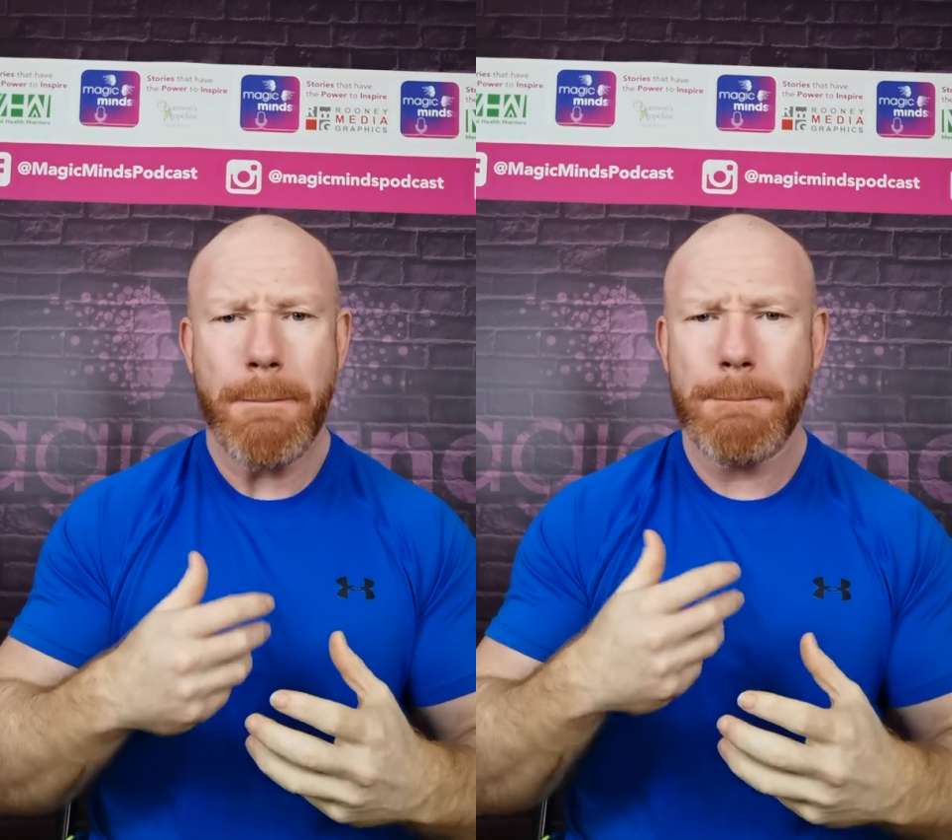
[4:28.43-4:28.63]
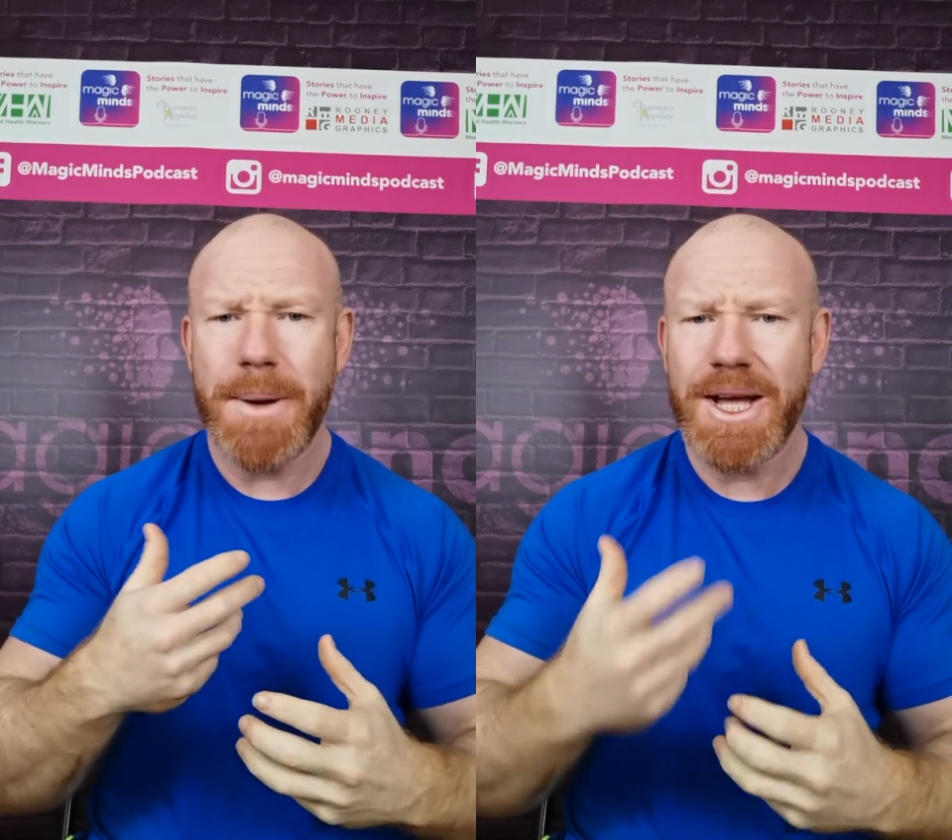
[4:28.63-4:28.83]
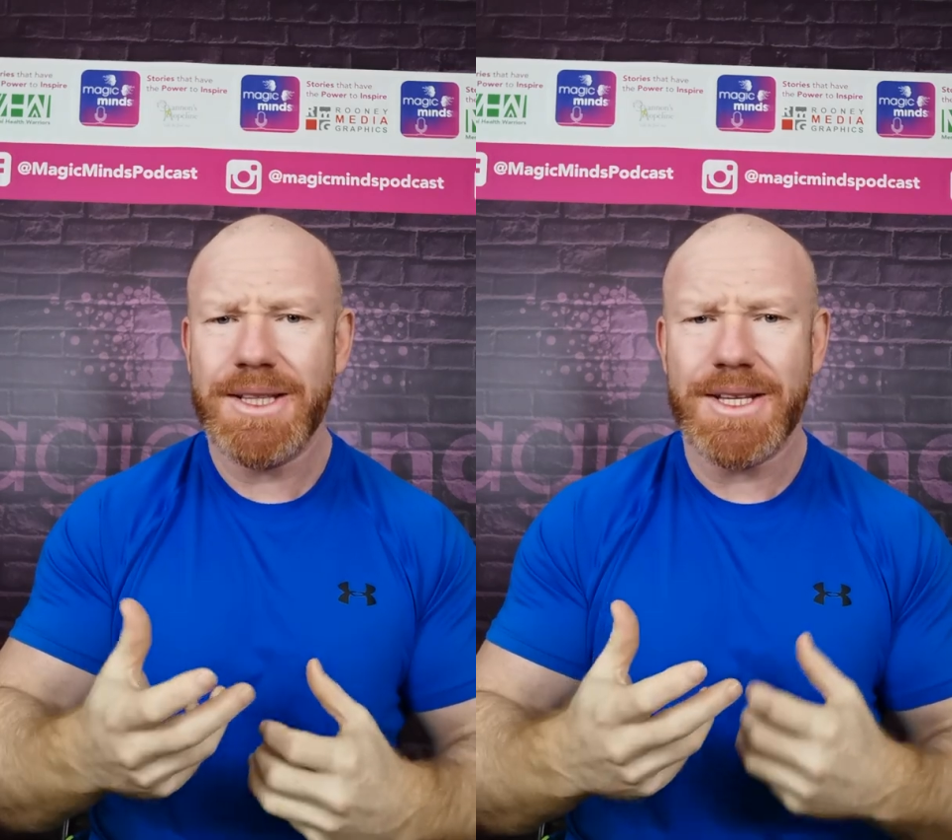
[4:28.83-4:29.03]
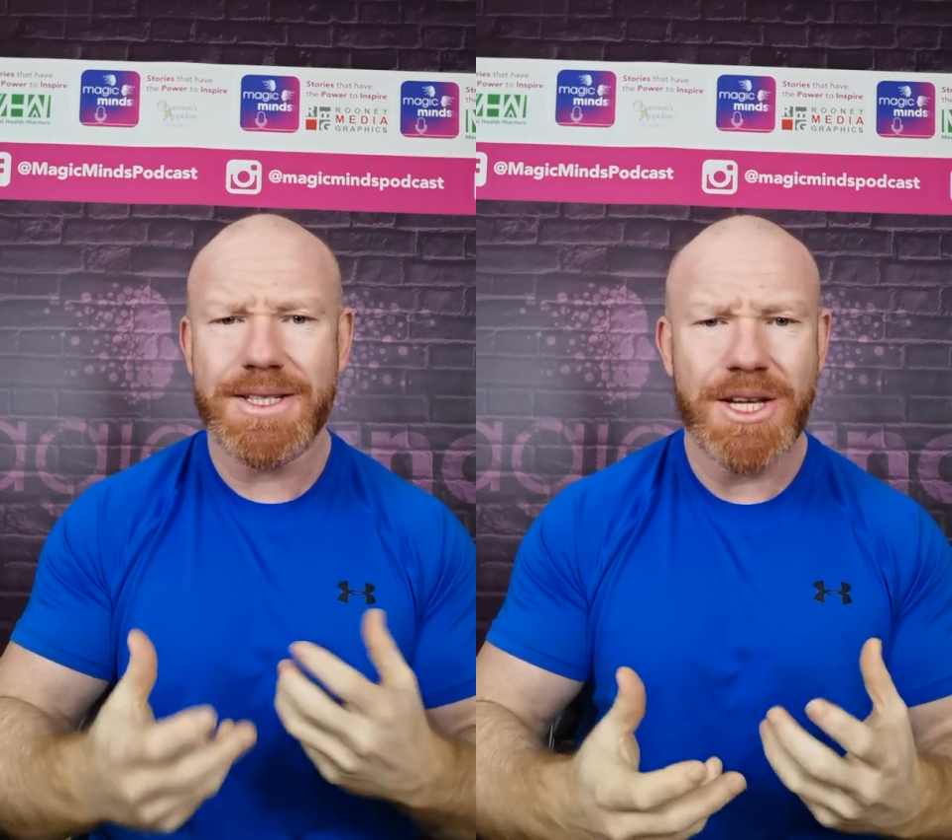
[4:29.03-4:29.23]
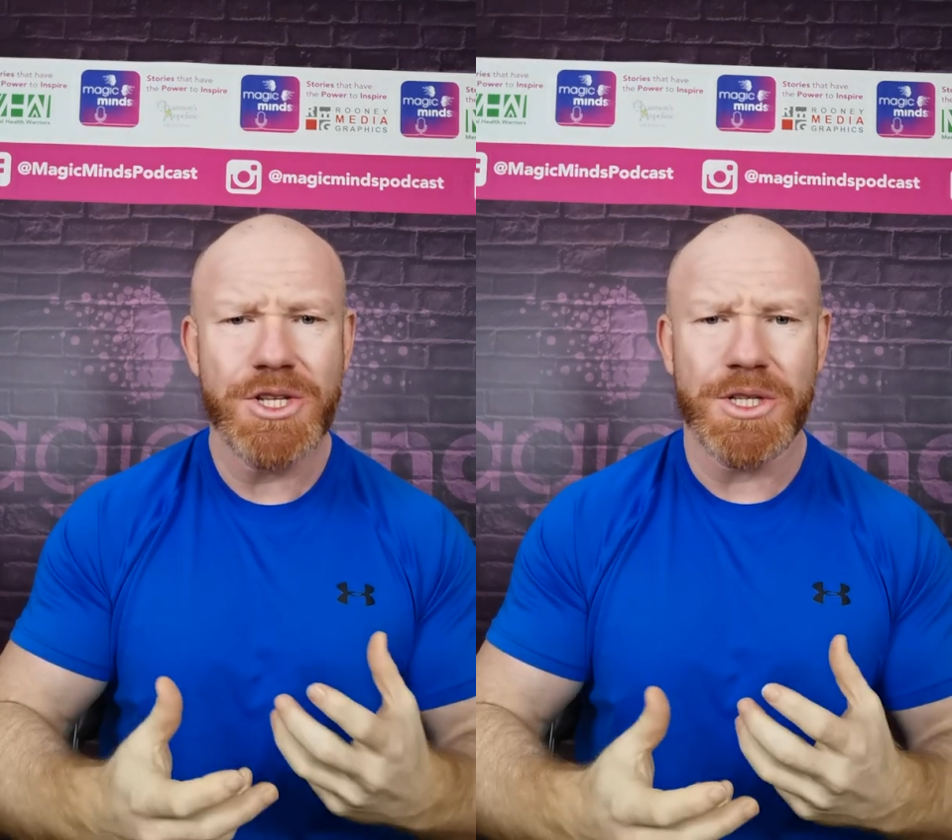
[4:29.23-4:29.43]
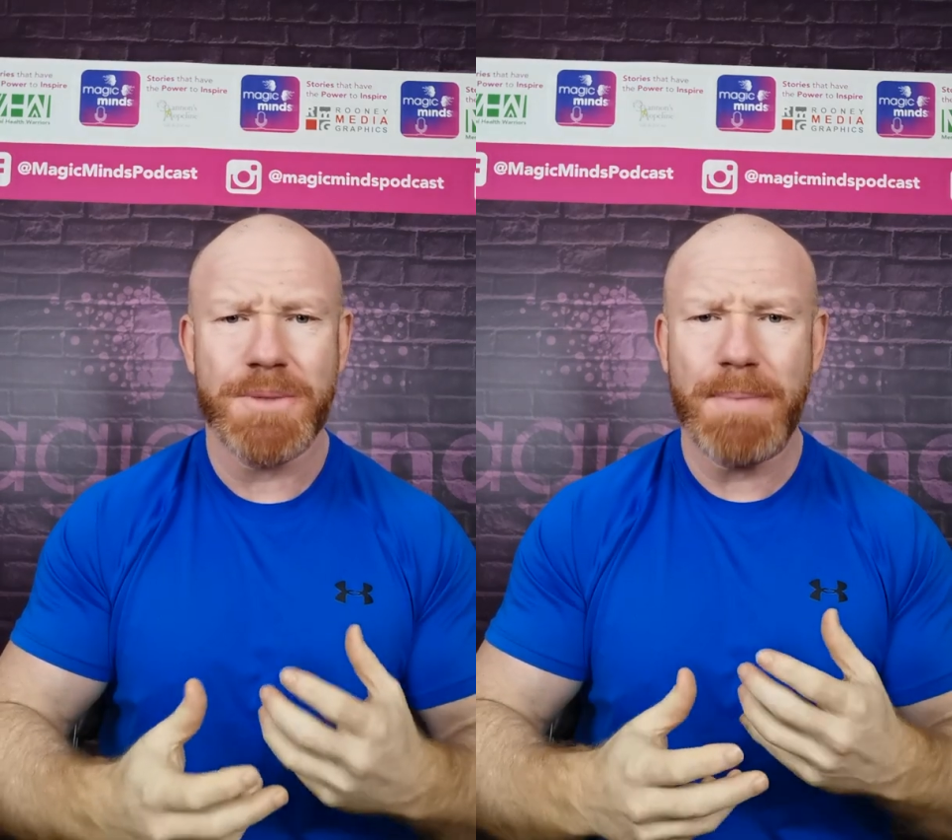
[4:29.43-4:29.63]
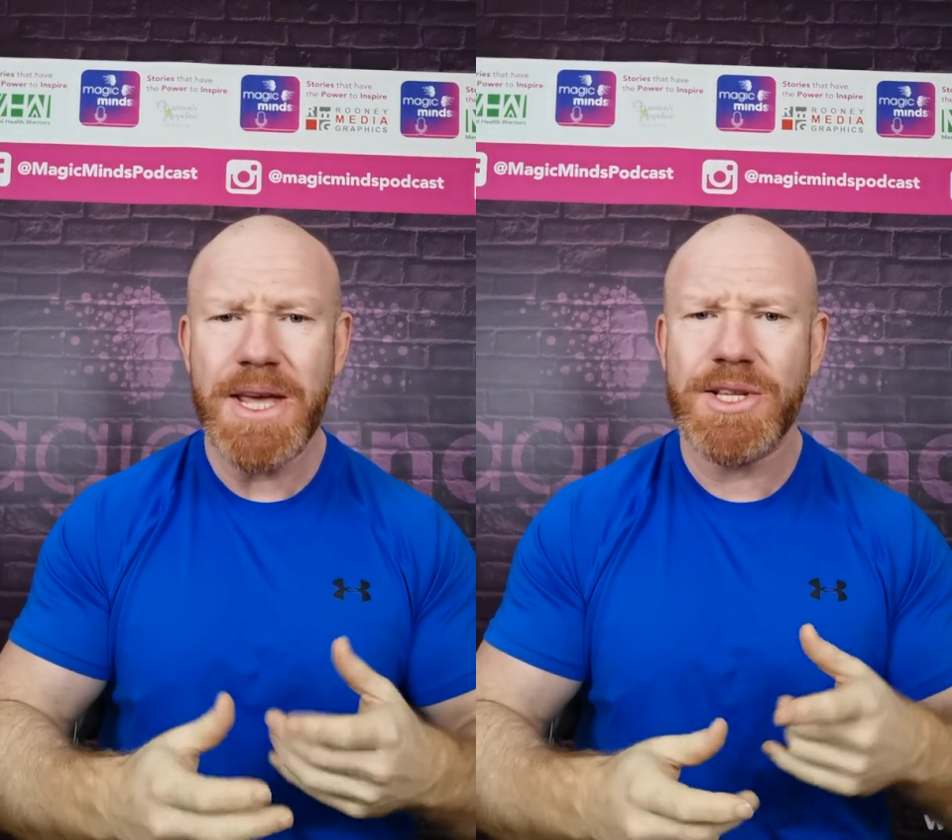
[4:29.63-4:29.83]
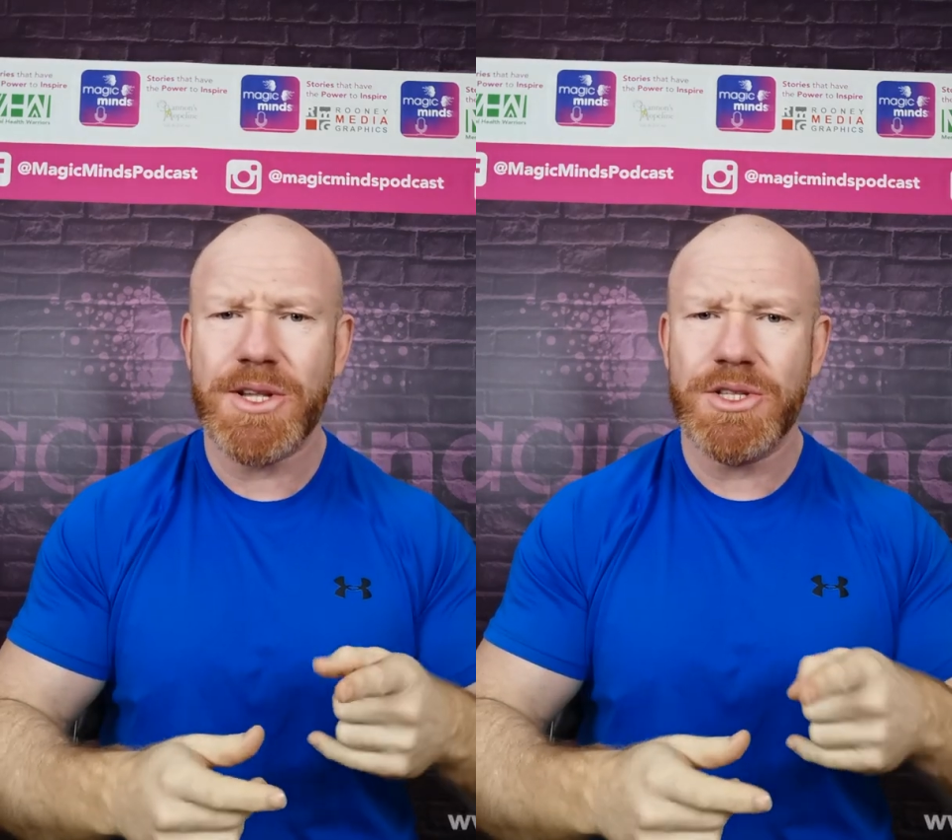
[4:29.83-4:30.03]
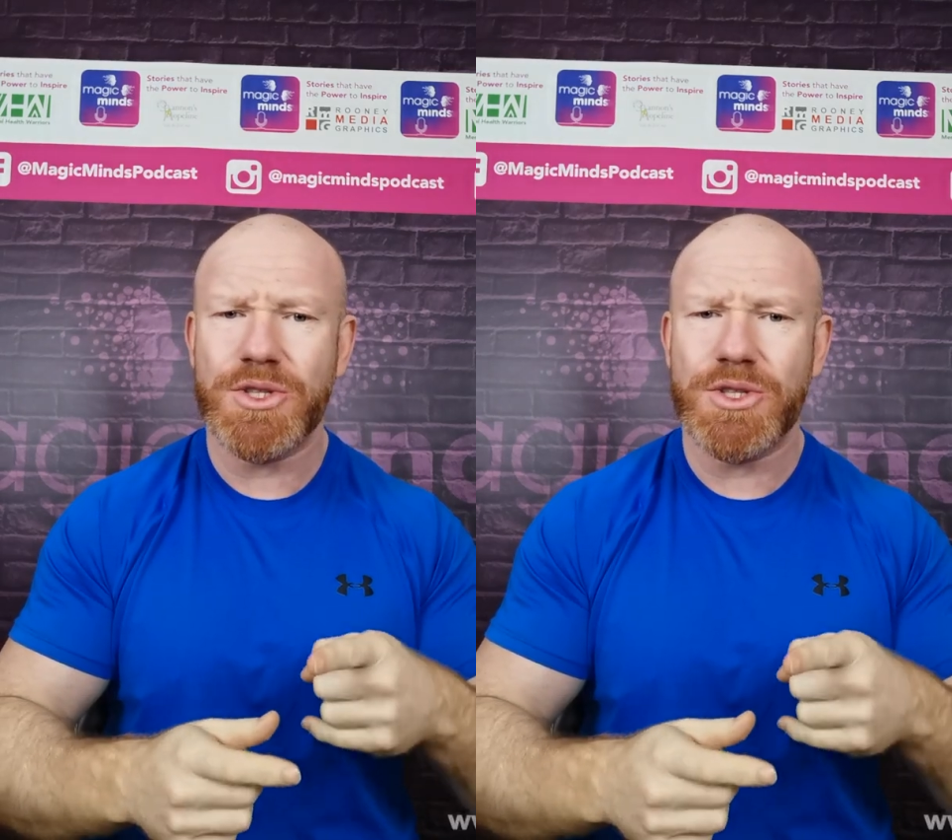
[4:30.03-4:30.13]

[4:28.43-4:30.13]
bad decisions based on